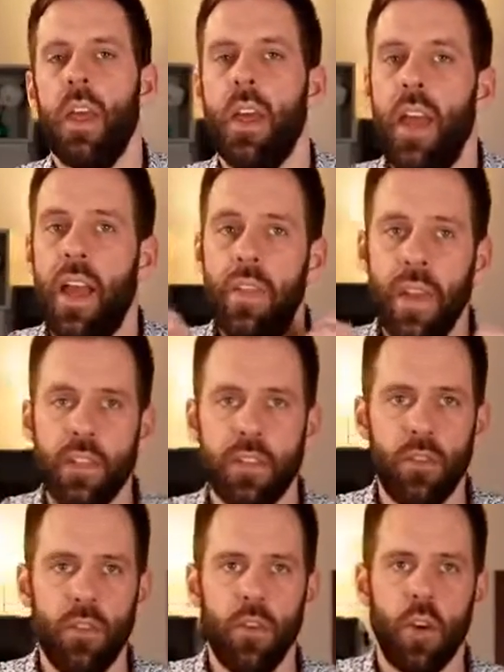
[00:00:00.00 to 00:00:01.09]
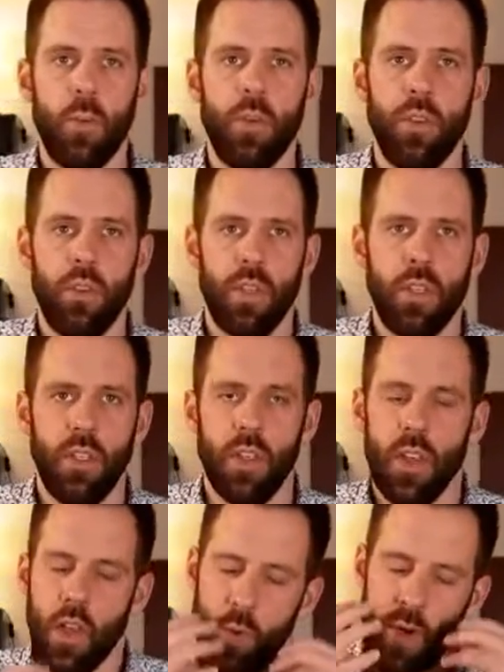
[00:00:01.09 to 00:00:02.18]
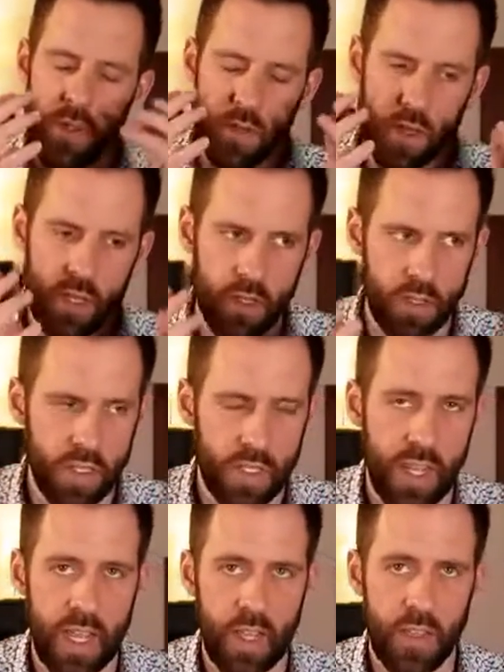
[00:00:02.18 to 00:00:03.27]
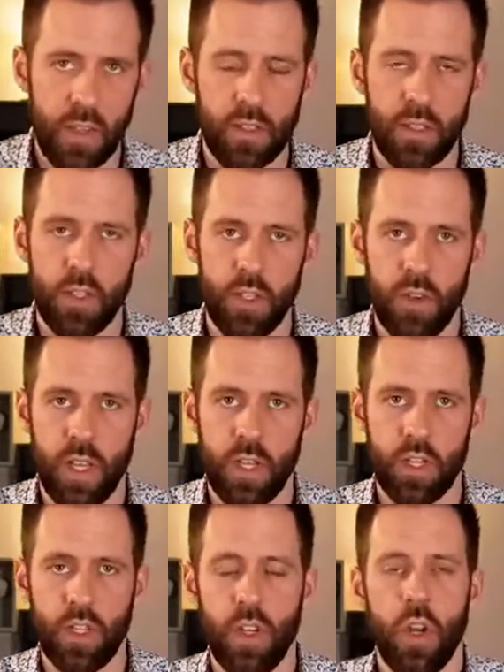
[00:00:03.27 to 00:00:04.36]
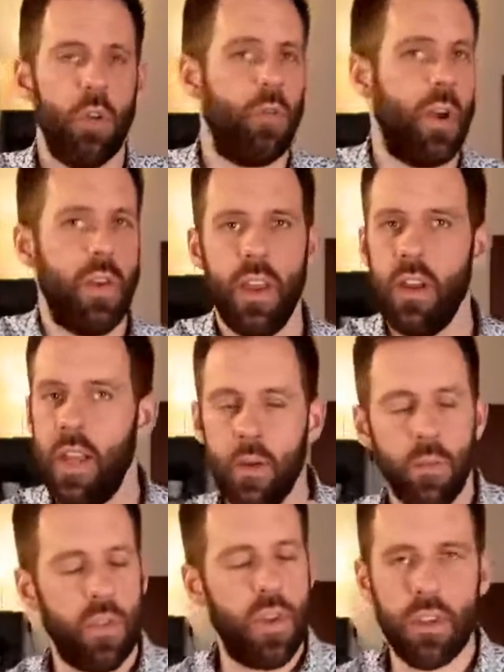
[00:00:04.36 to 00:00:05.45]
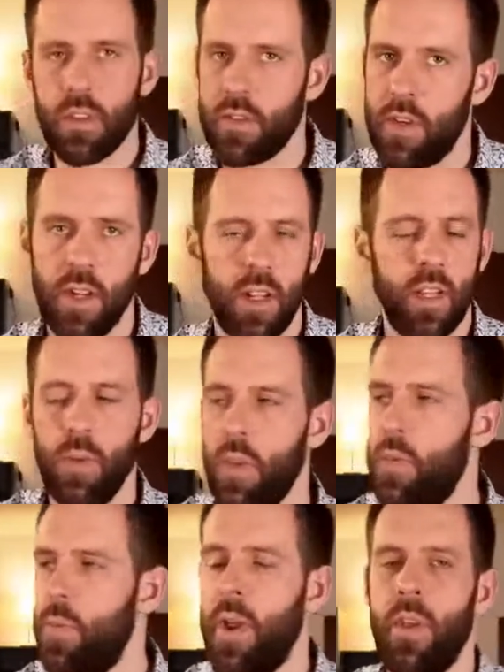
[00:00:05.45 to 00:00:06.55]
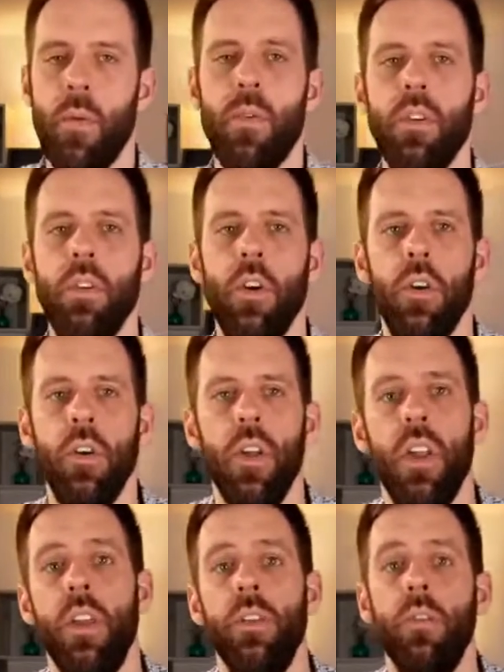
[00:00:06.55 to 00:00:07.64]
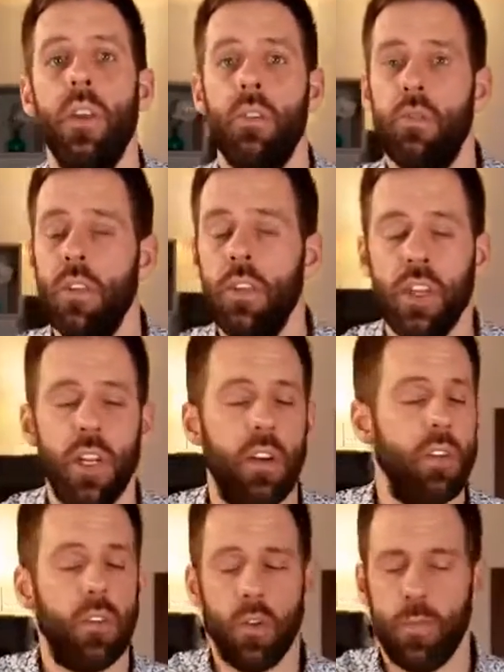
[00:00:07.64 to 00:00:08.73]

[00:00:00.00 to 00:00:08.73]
And that's your opportunity. Once you understand their situation, where they're at, what they're struggling with, where they want to go, you can reach out, or